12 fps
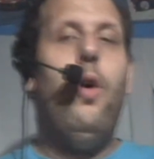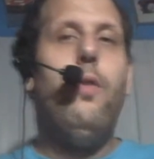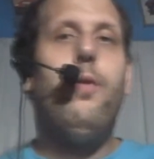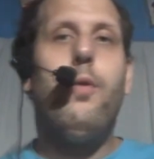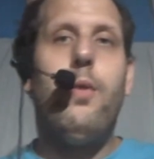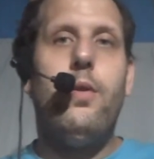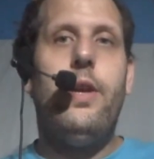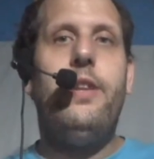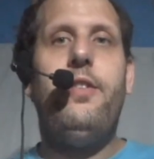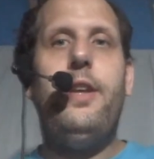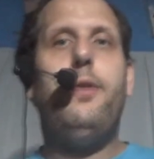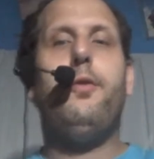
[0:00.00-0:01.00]
let's say
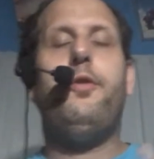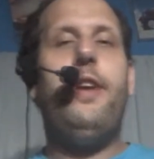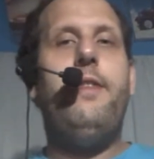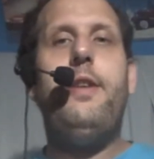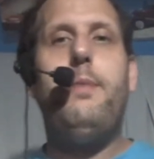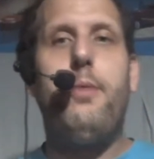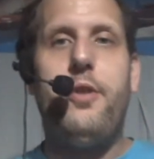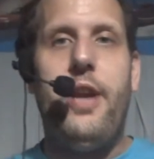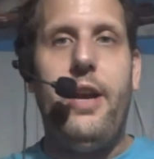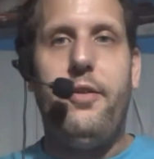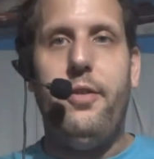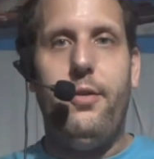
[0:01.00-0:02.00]
there's safety
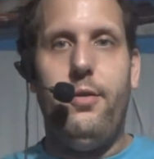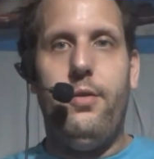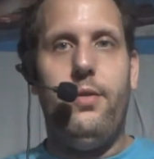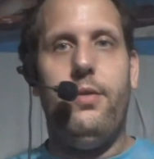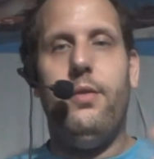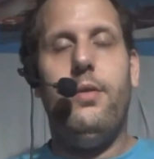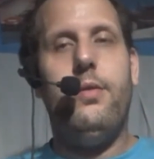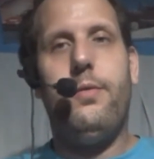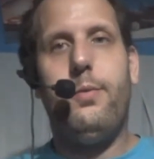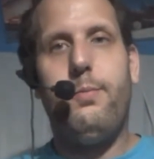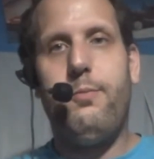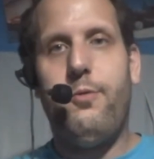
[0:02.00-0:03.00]
protection
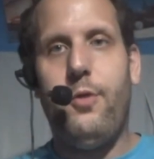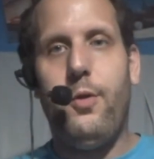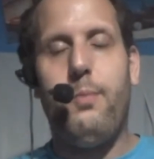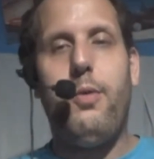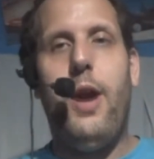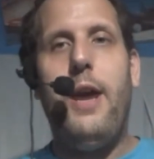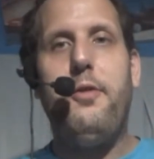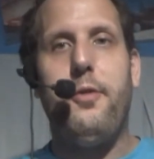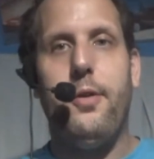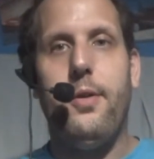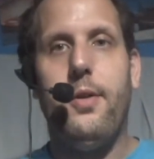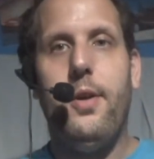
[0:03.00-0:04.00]
for pressure
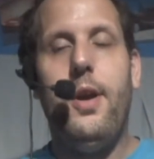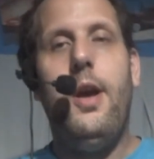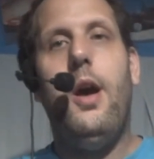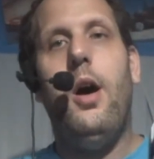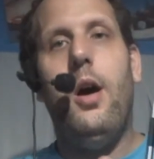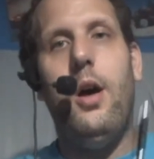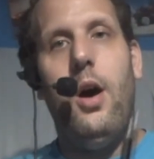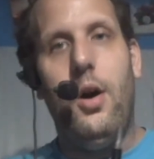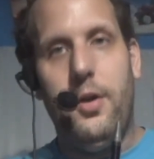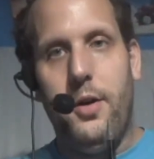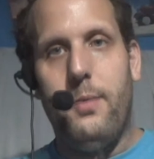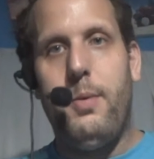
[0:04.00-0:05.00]
on their
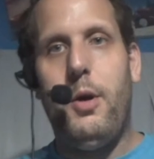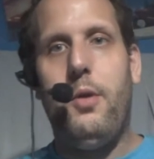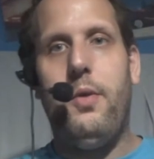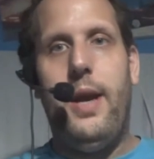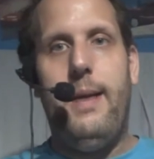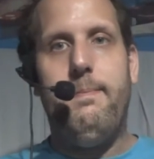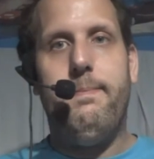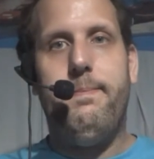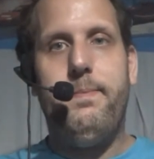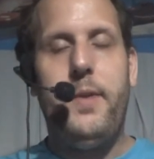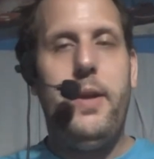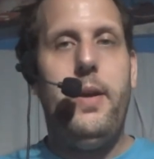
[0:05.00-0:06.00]
program.
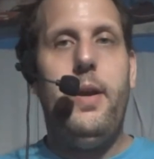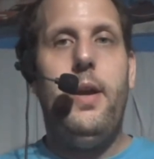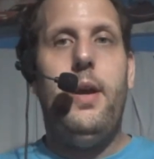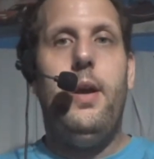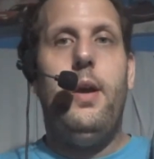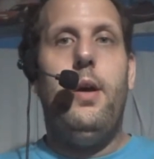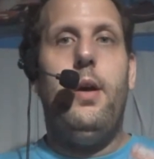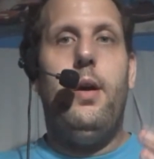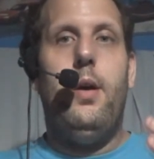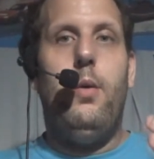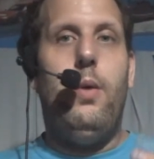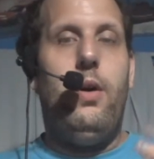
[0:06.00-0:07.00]

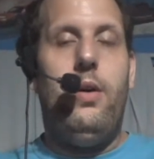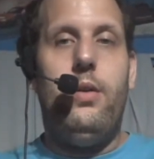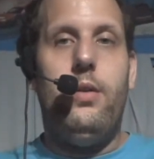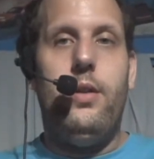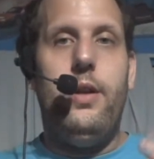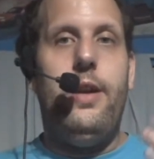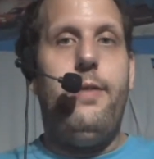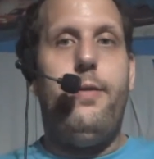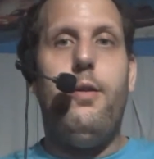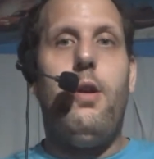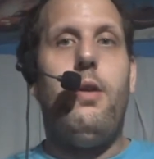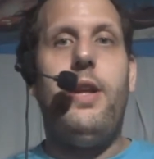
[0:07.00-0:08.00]
Well, if you're
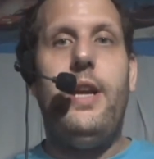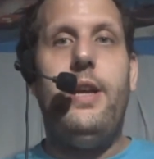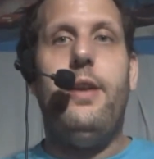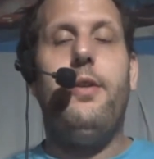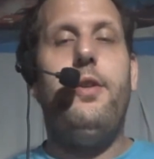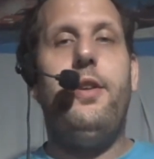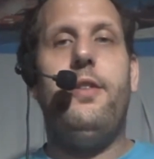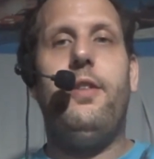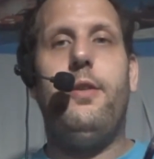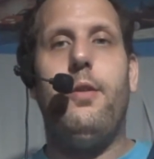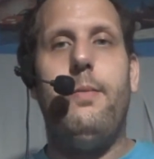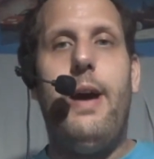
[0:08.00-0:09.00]
already in there, you could sit there and
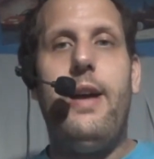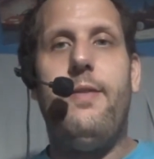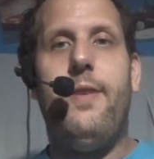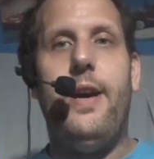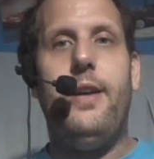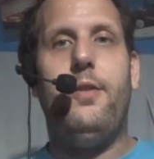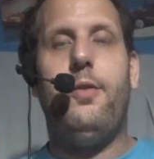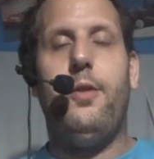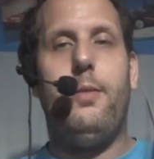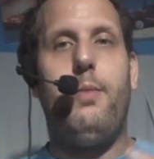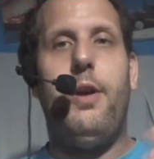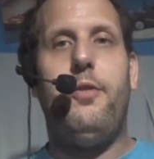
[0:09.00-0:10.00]
modify it so the
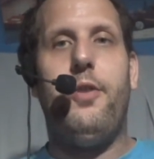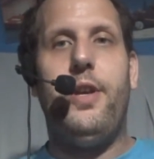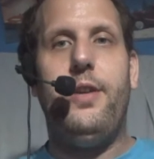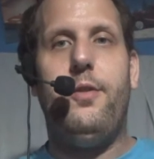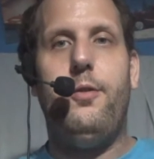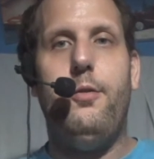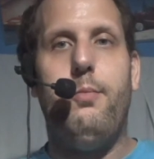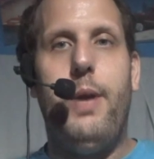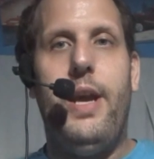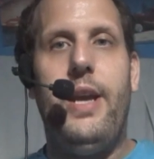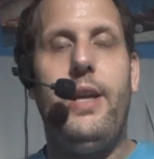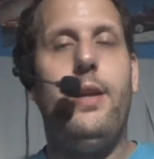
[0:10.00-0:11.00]
pressure gets too big
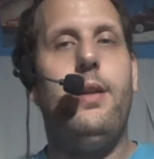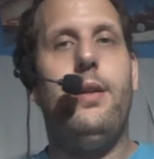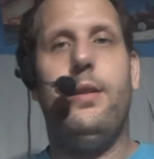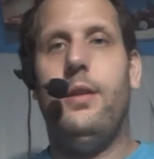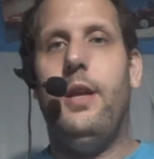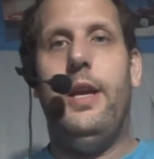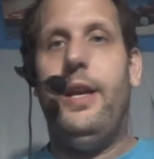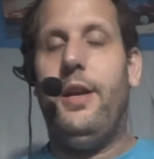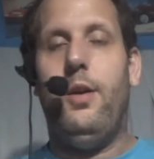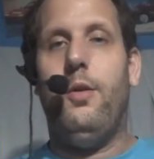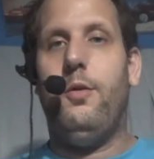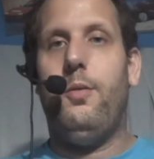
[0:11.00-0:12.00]
and it
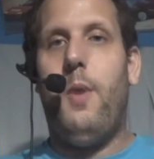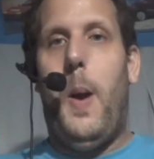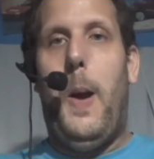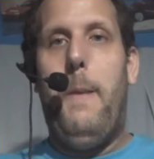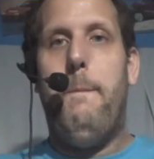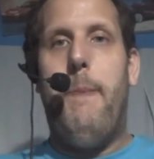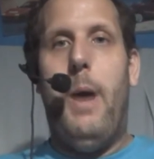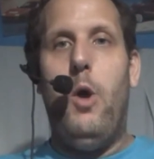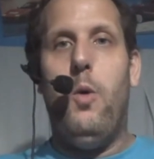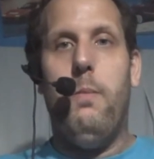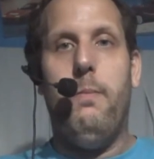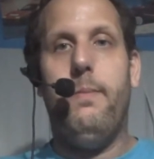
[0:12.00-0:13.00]
goes boom.
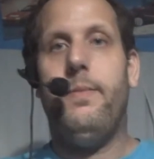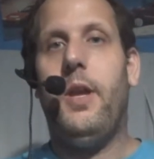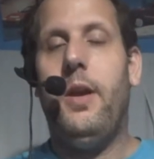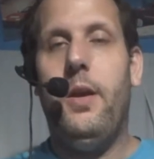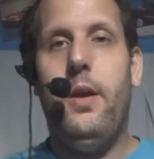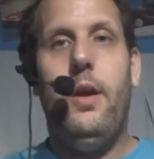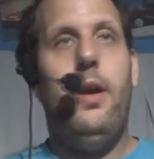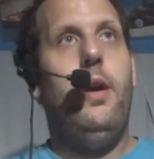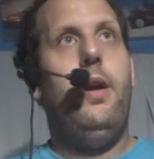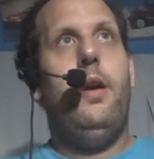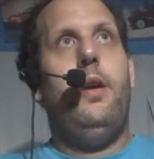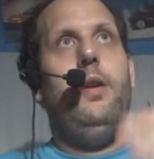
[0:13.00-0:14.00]

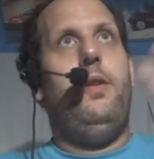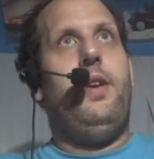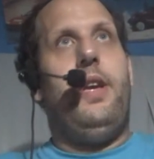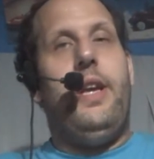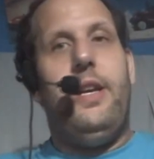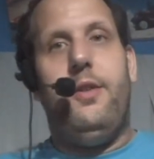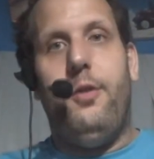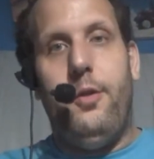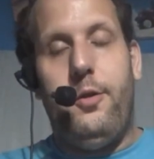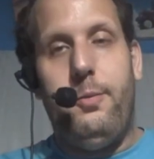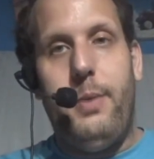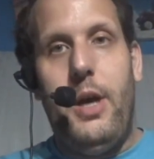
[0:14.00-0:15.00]
You could get it to
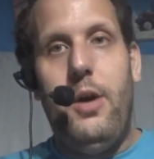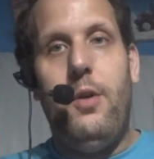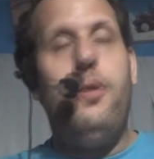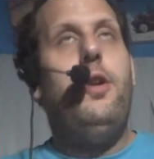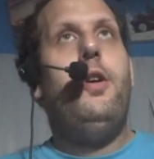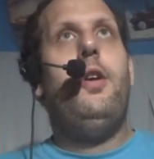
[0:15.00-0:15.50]
explode. You